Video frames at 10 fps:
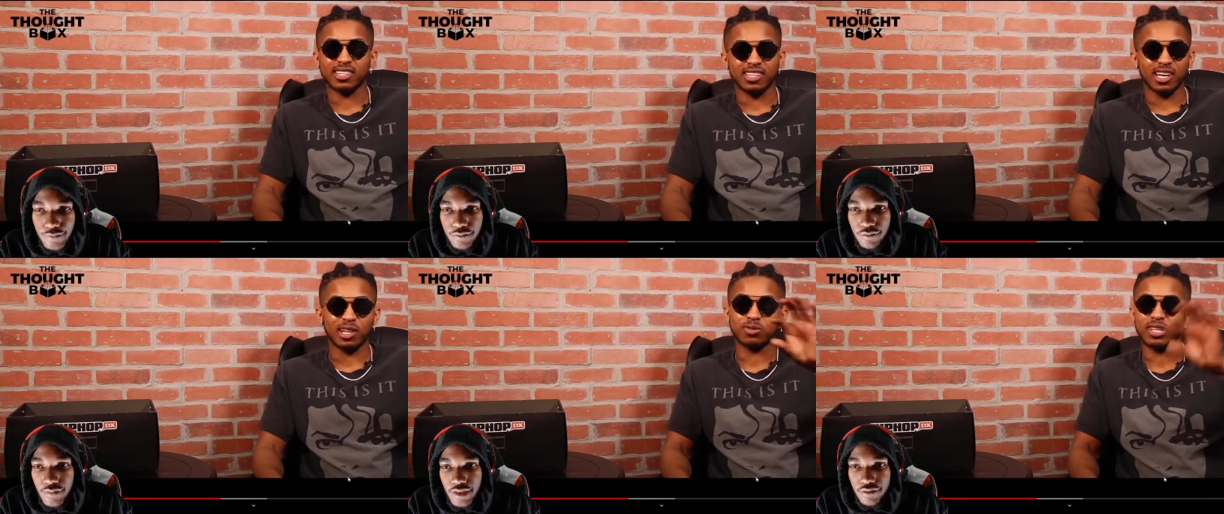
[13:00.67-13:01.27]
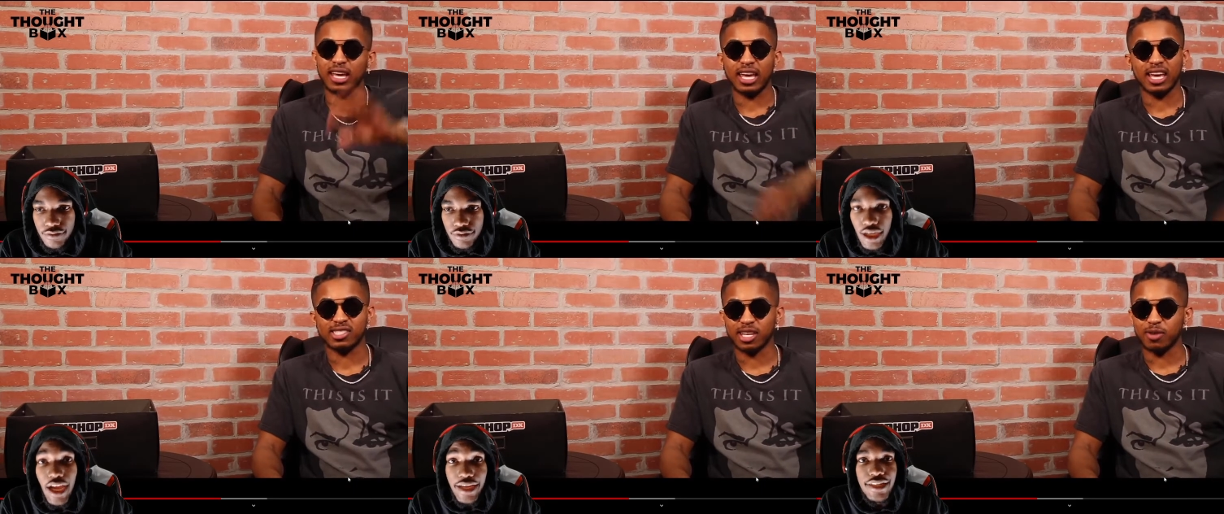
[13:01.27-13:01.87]
Speaker 1: the yellow tag.
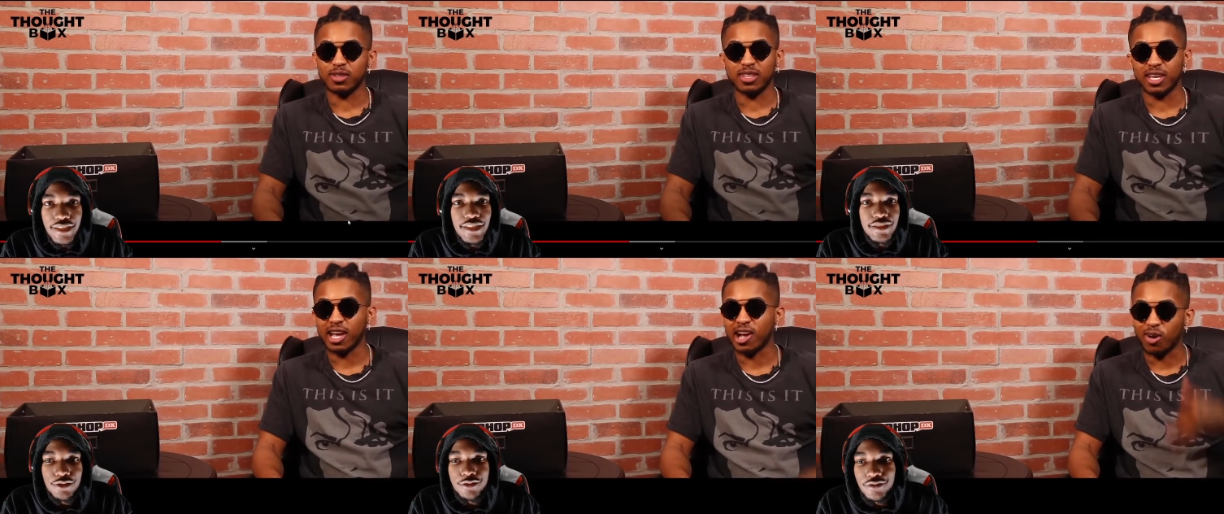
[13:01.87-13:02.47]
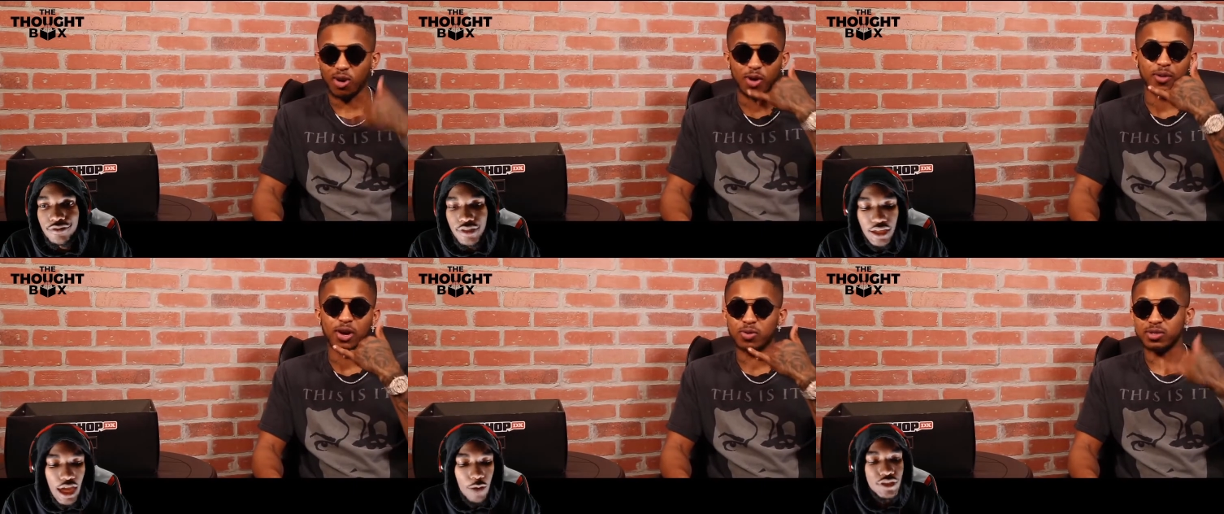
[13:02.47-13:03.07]
I had a clan too.
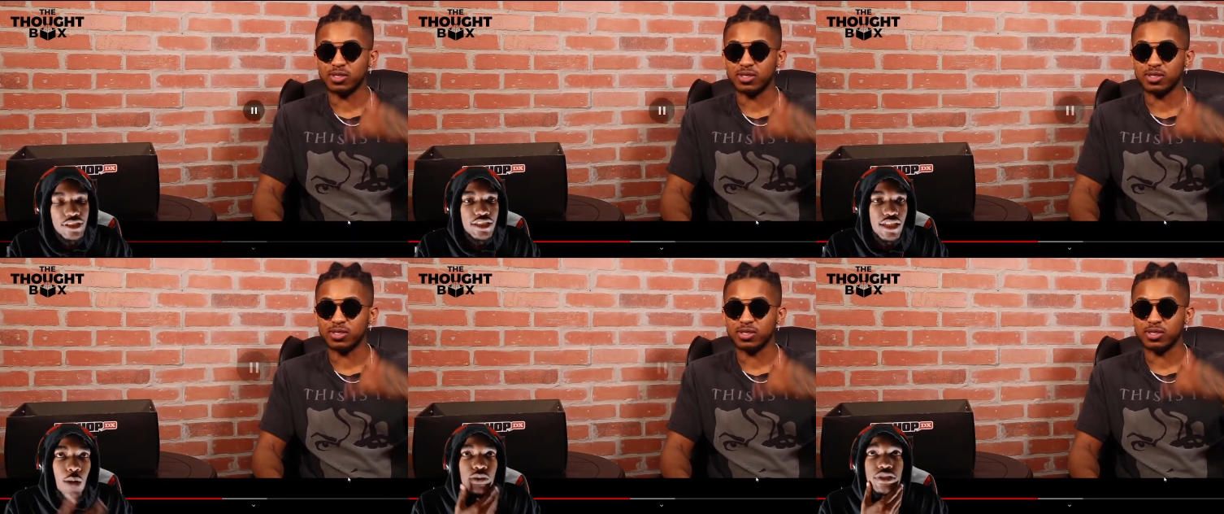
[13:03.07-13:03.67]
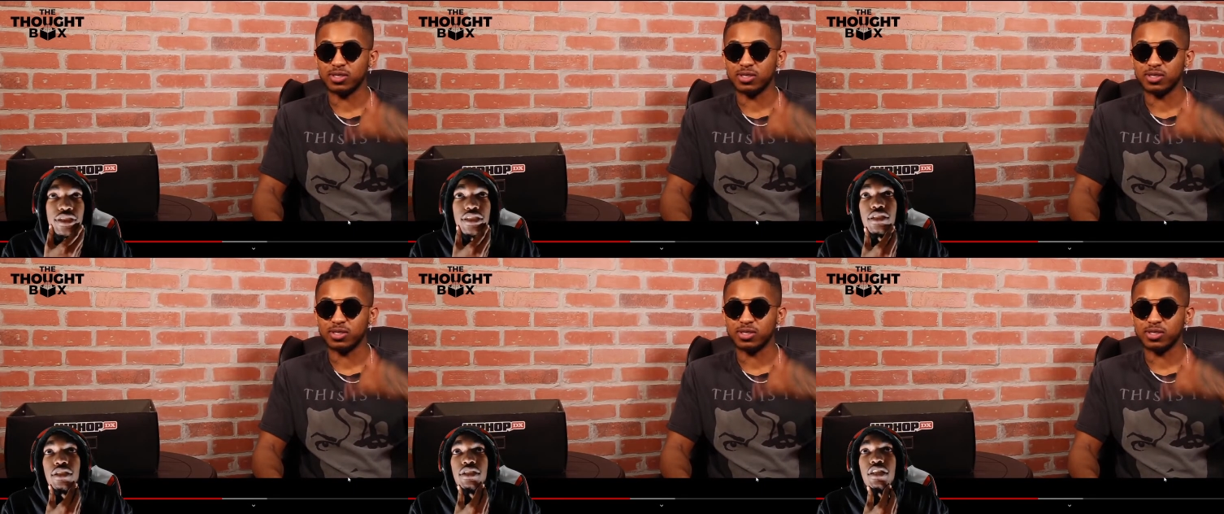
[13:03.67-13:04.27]
I was in
Speaker 2: I was in
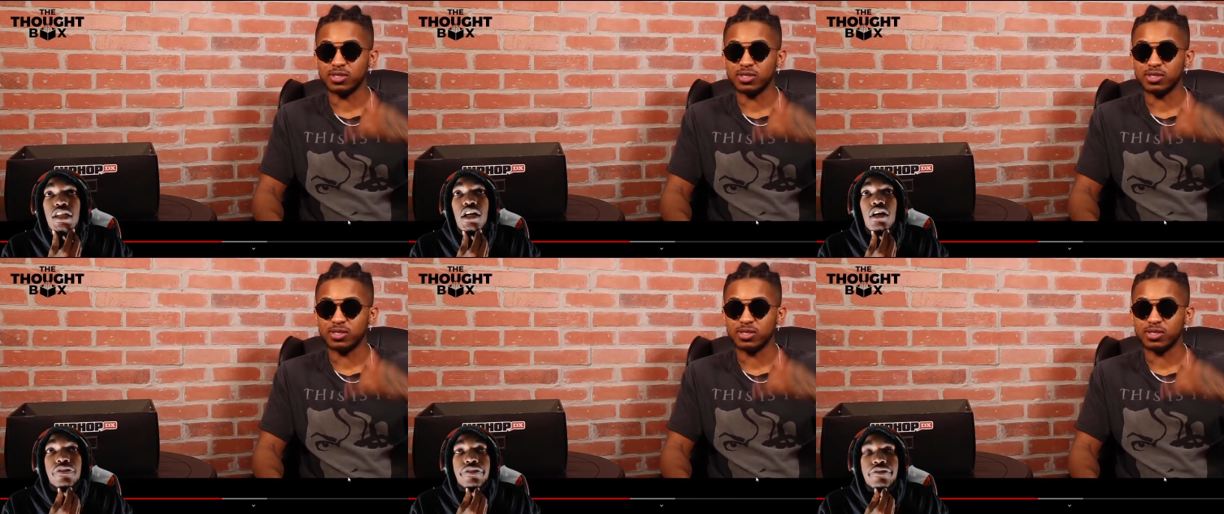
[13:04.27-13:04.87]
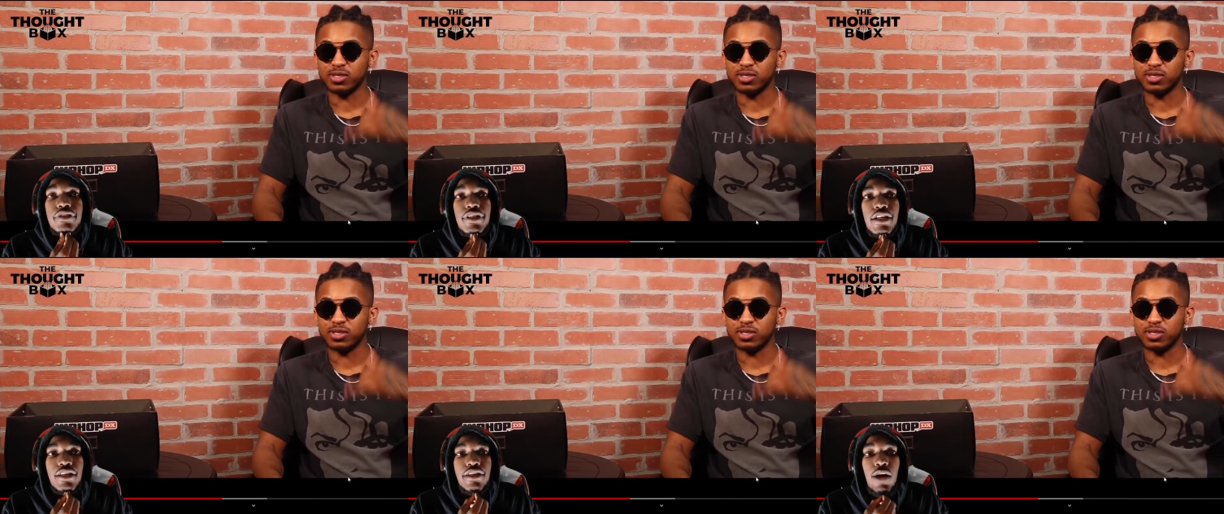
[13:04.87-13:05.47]
uh, cuff.
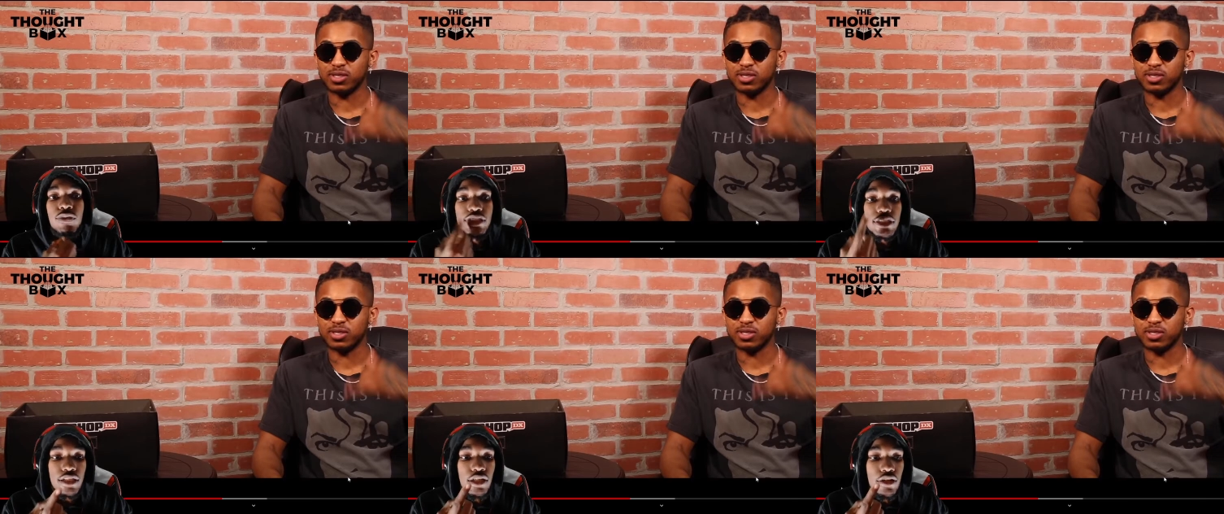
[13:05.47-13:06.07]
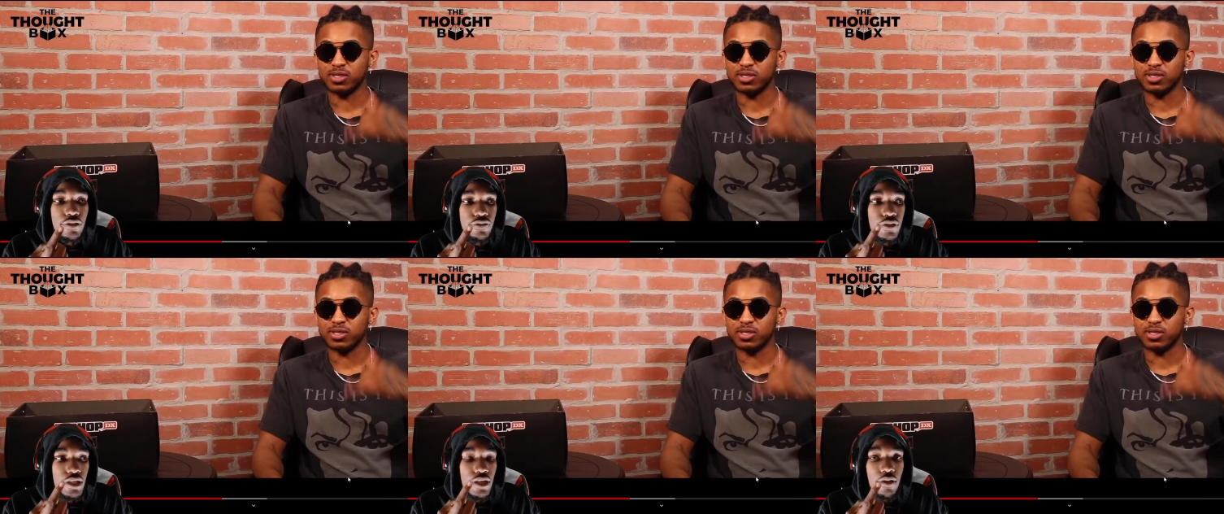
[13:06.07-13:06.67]
I was in cuff.
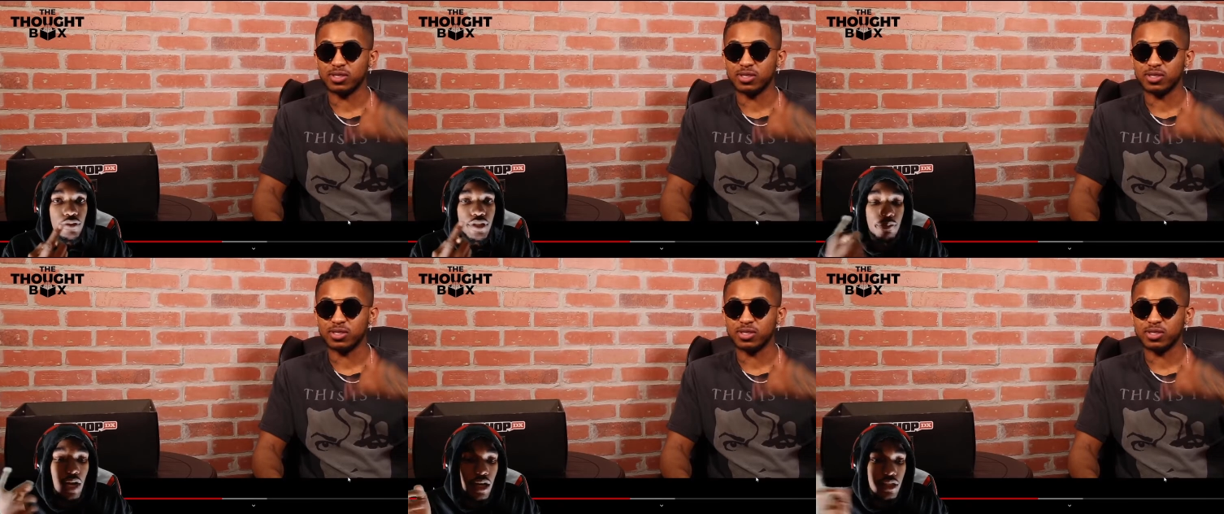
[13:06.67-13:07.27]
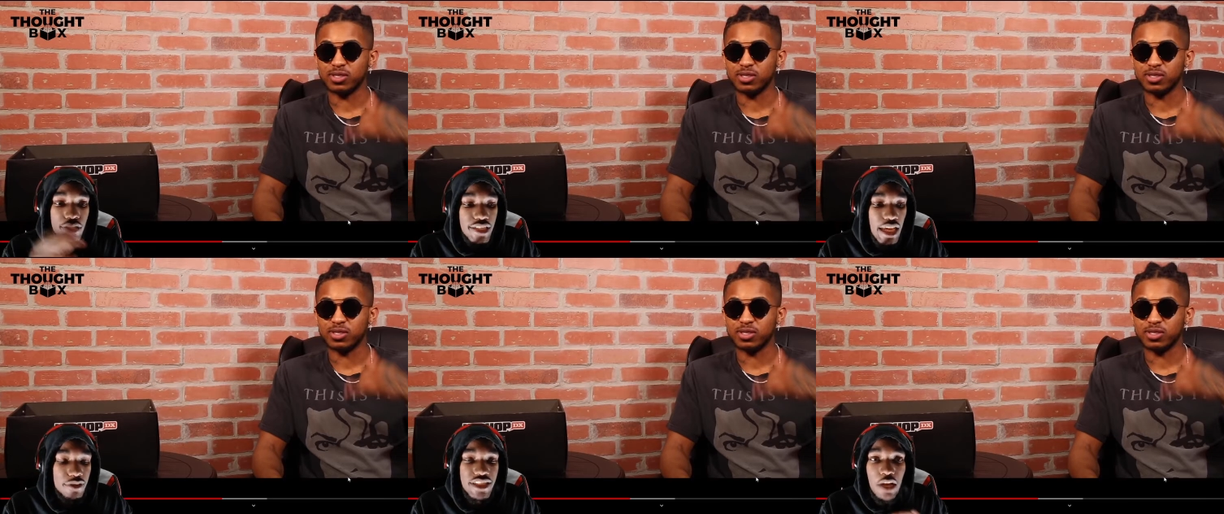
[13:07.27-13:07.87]
Then my other
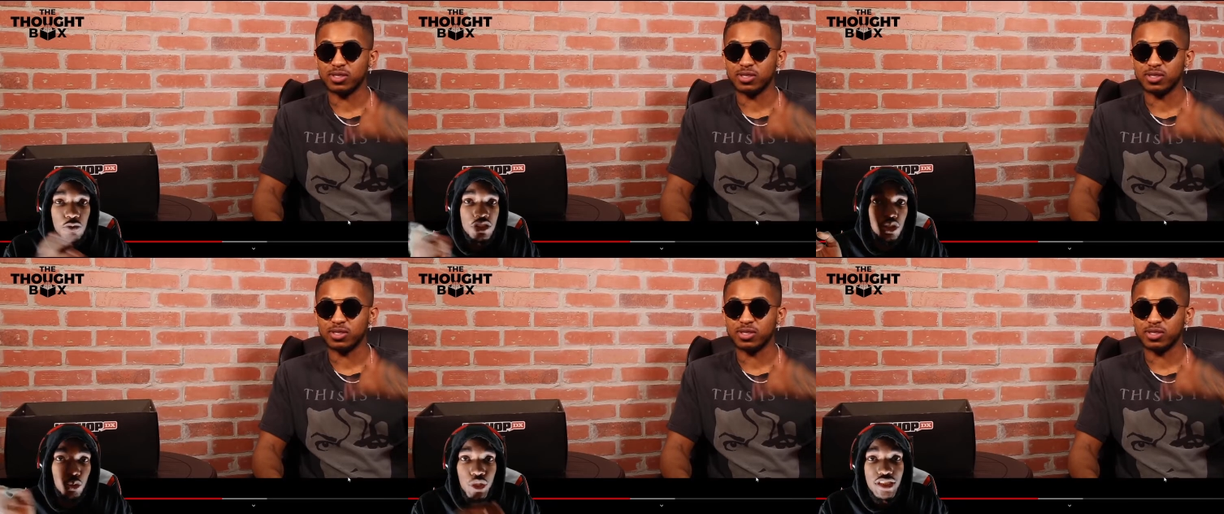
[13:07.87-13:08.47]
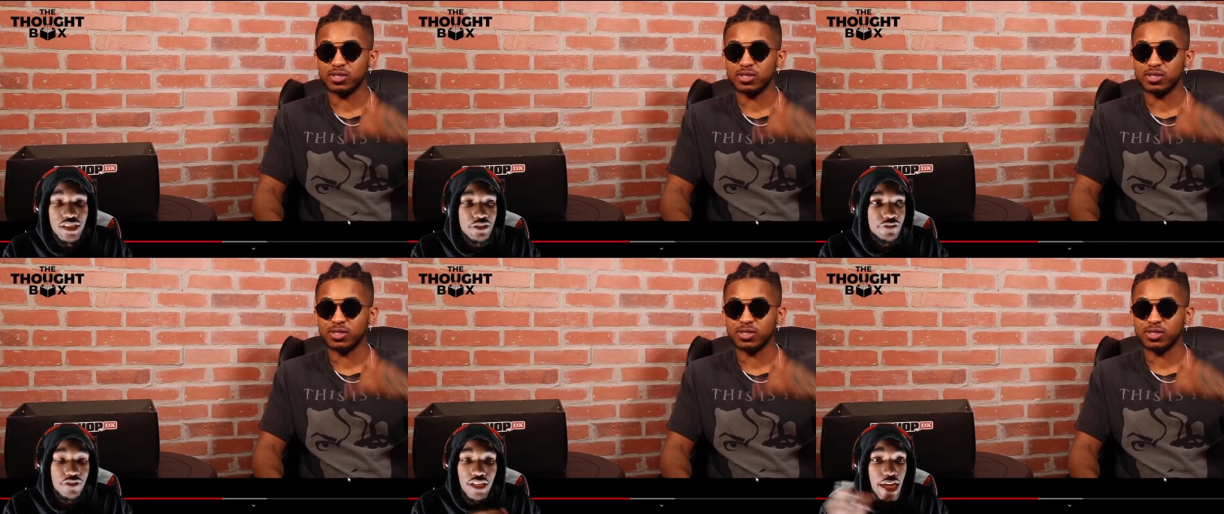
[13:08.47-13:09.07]
game attack was Terizif.
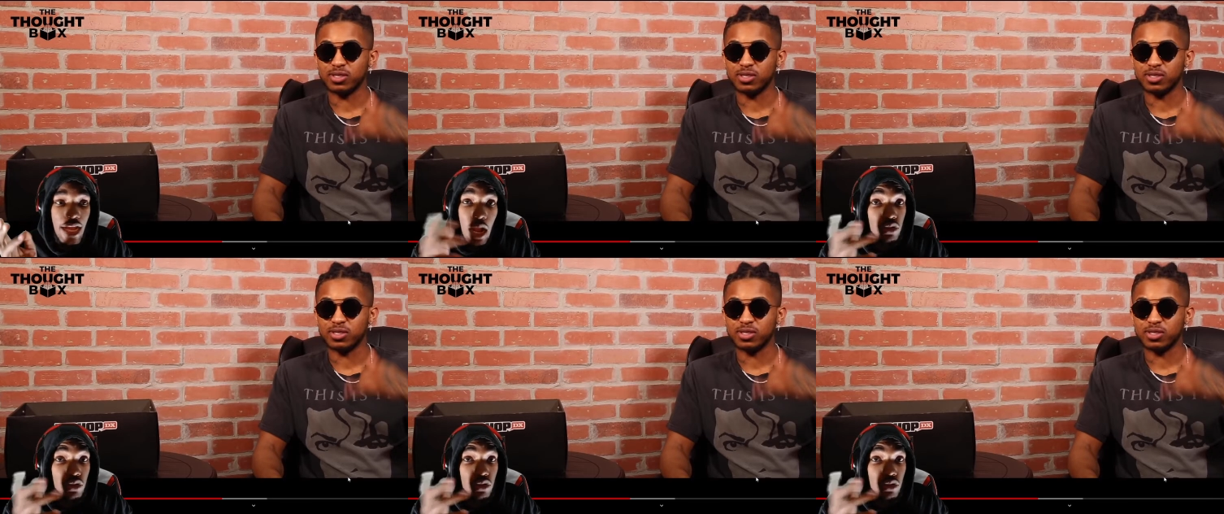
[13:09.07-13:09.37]
Like I